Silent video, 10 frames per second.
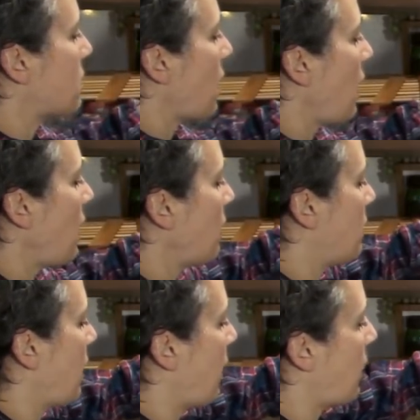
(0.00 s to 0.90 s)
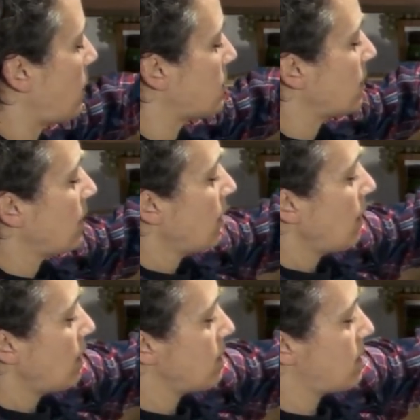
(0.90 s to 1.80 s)
to take that
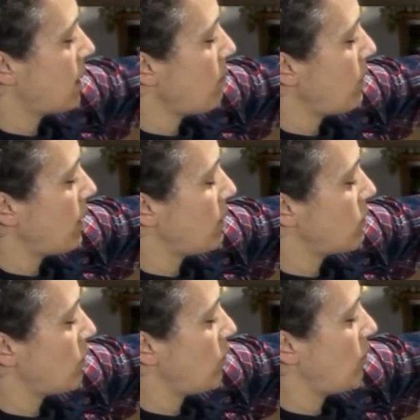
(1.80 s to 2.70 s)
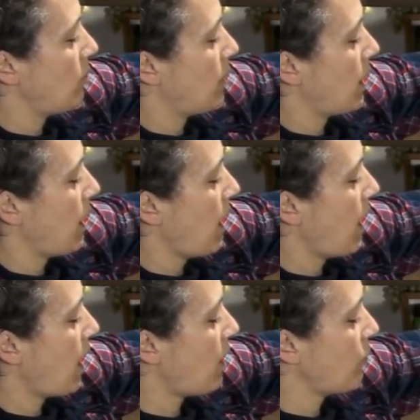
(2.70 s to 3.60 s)
and dump it into my
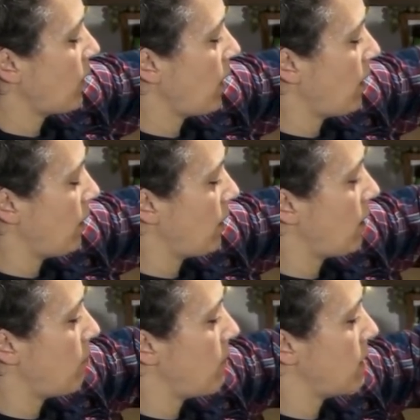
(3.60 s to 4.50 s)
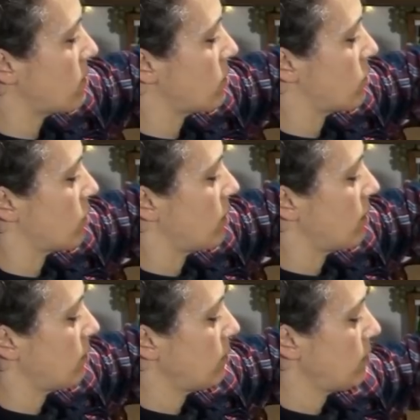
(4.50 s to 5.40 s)
half-gallon mason jar.
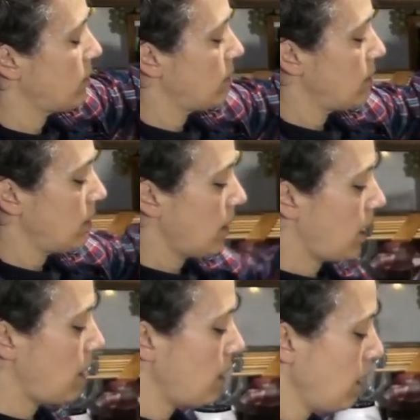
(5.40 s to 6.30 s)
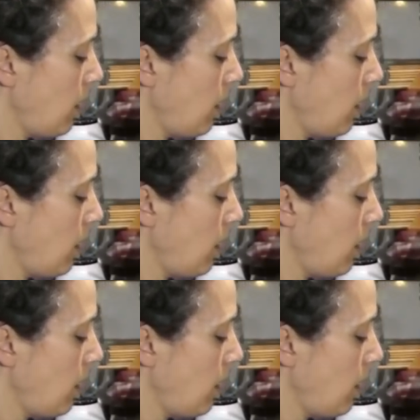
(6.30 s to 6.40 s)
Okay?